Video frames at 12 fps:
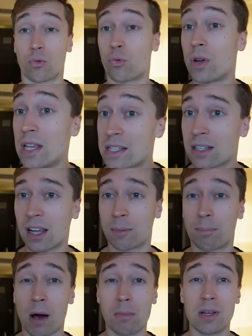REITs
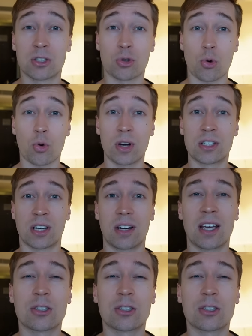like public storage and